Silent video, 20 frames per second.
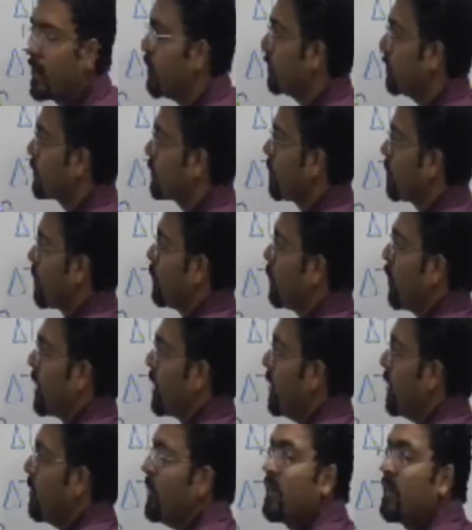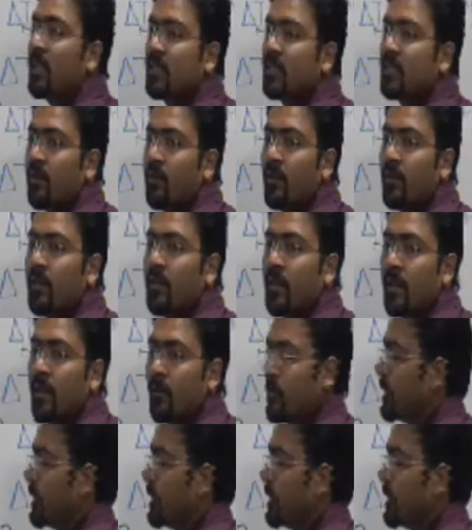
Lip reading: So for water, it will be 373 Kelvin.